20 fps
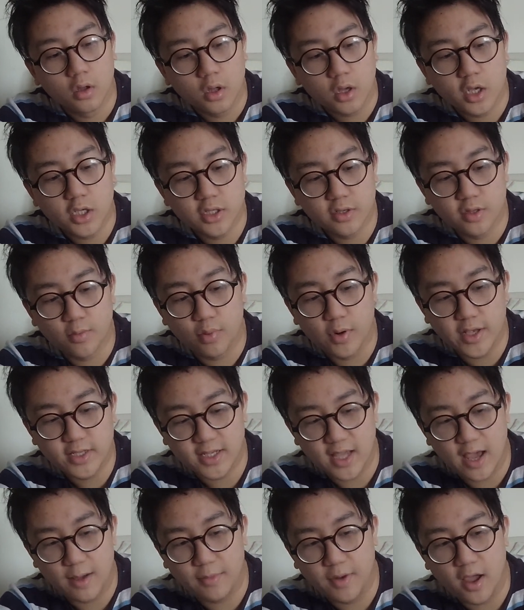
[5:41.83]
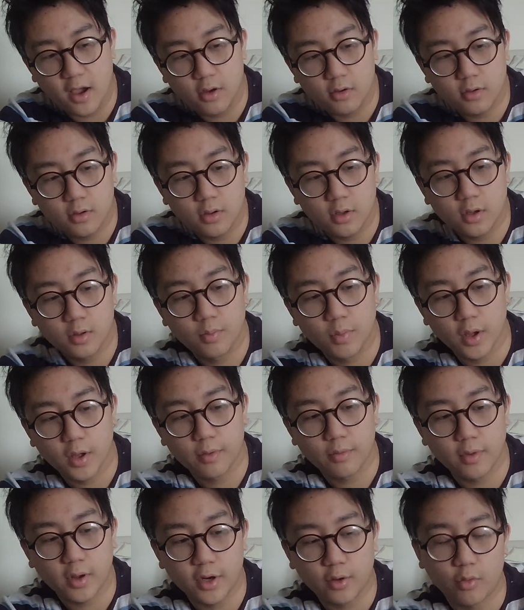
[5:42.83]
Considering the place I am now, but
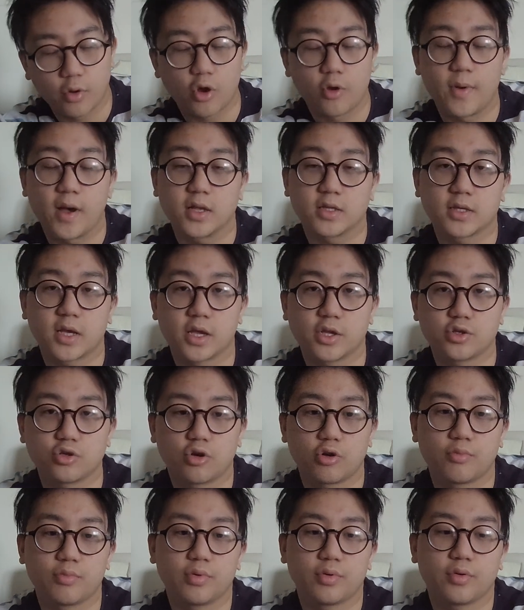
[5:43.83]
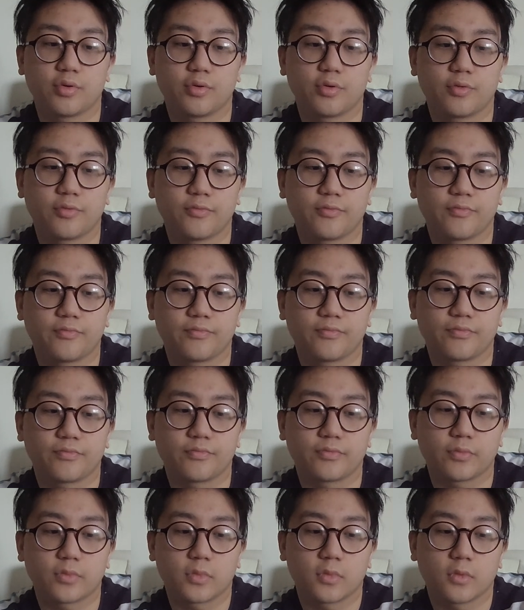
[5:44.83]
I don't want to go back to get a job.
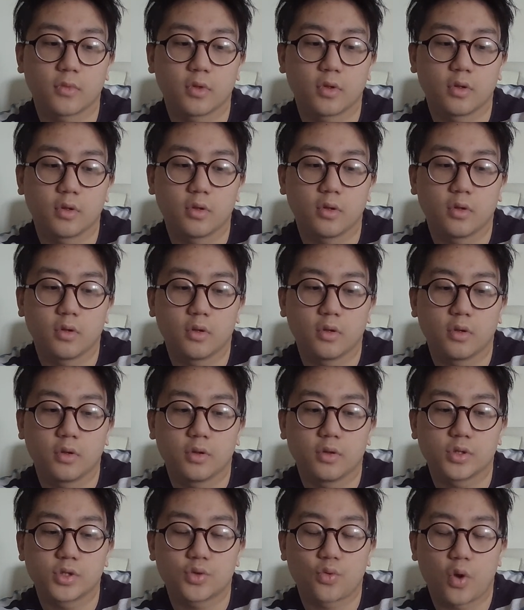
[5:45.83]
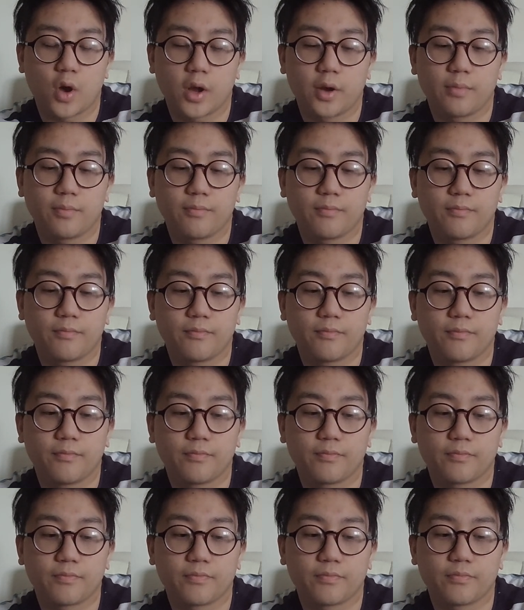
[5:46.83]
It's quite
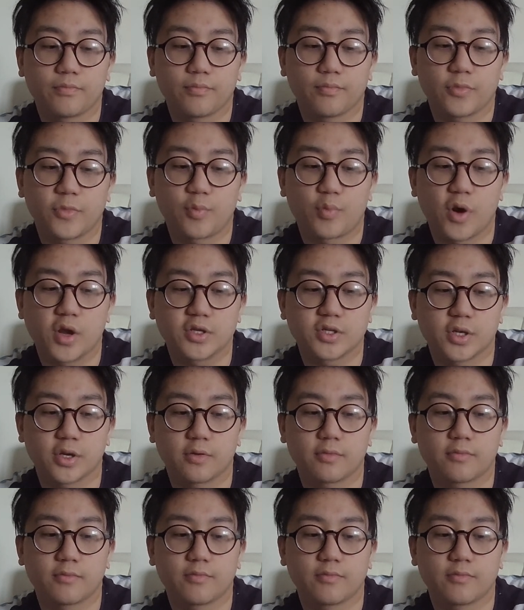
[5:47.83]
depressing.